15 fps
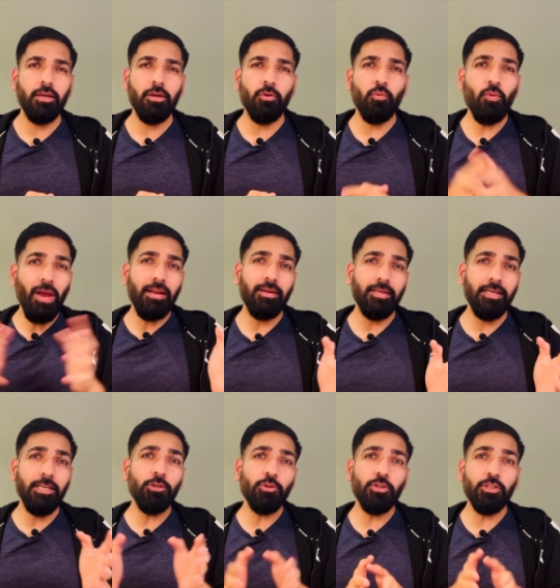Well,
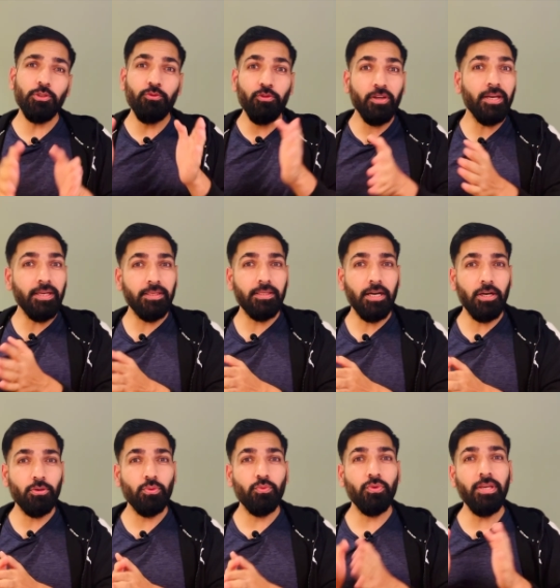in order to figure it
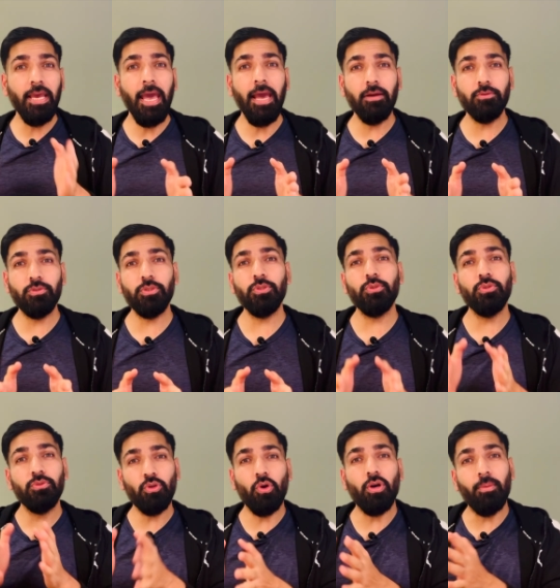out, we have to
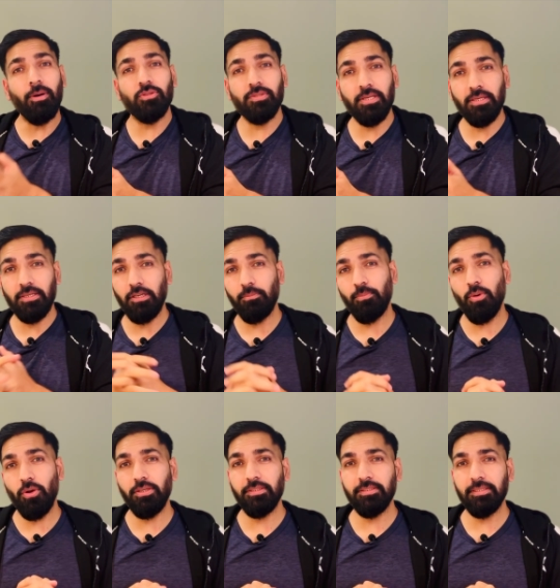talk about certain
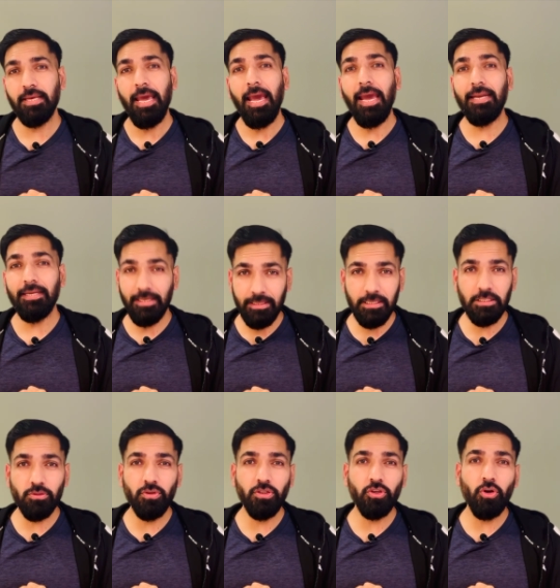points. And in this
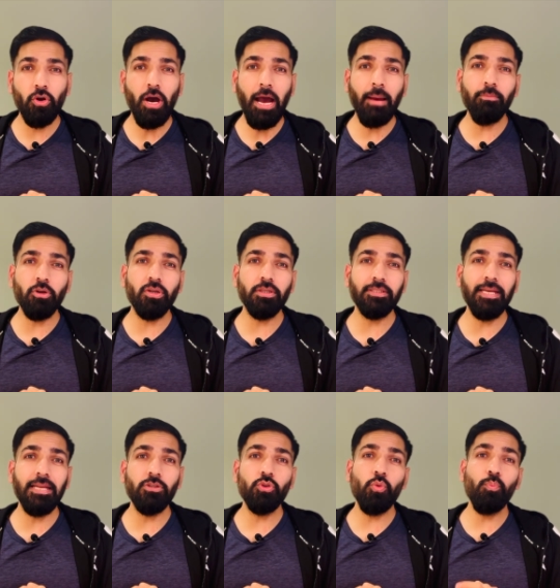video, I'm gonna
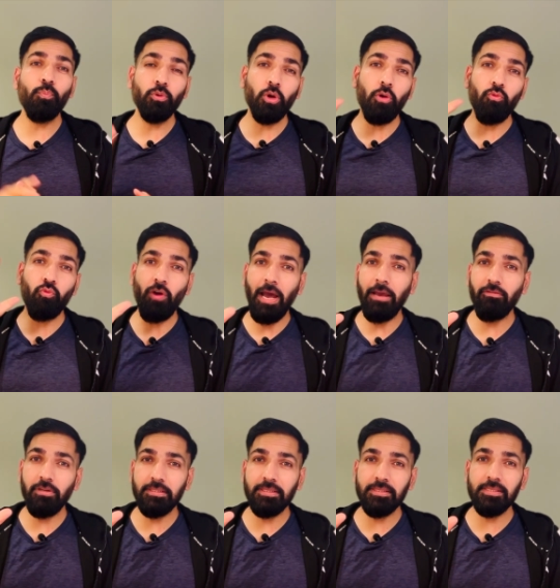tell you top 5
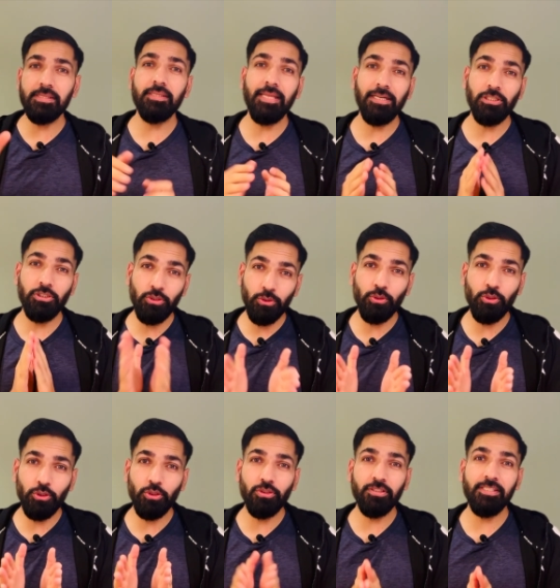reasons that you
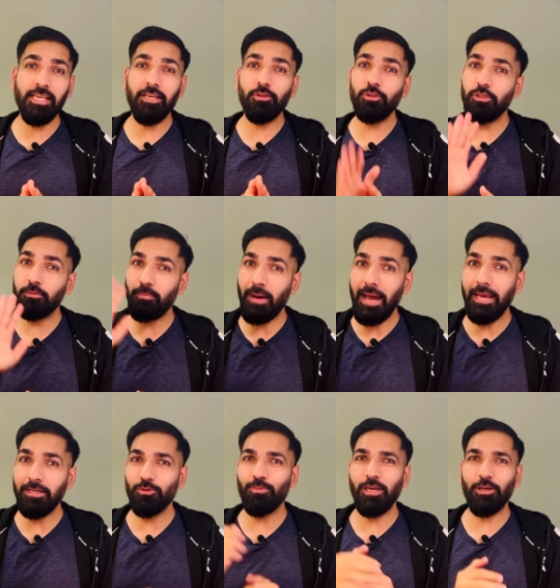should say goodbye
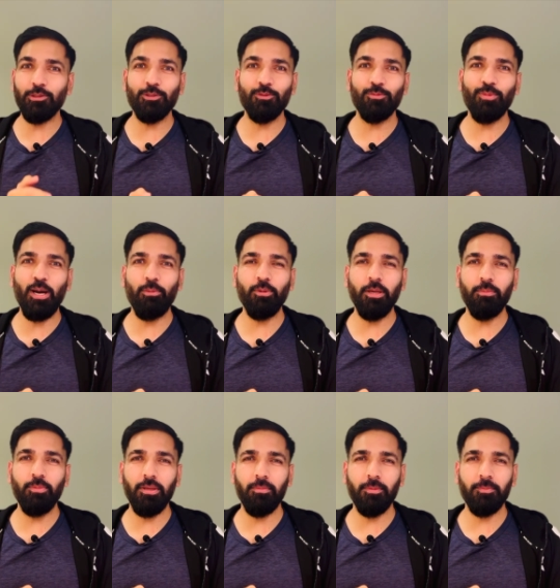to Microsoft Power BI
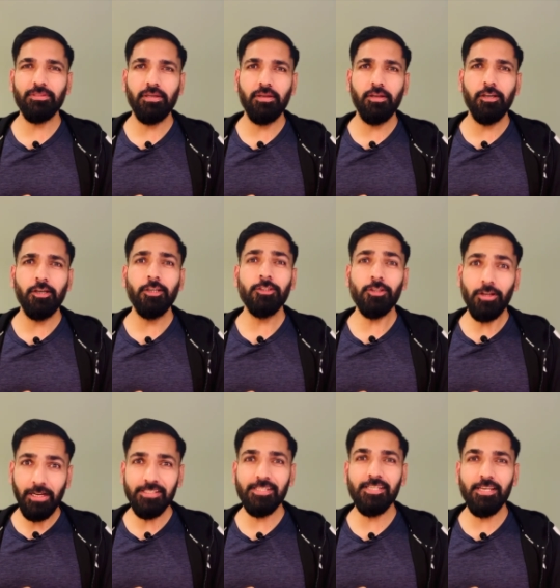Premium. So
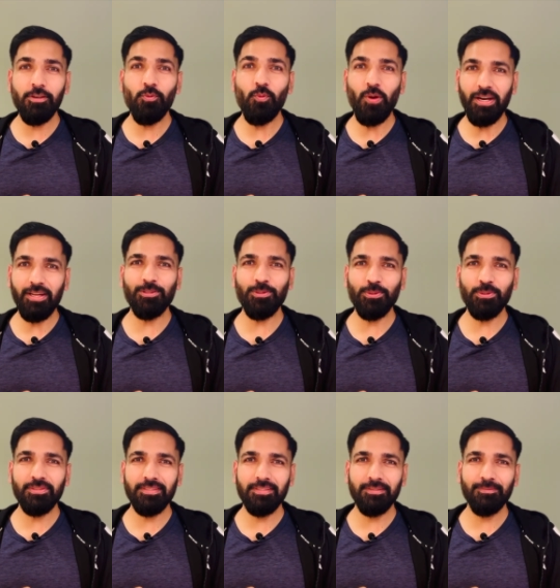let's see what are those.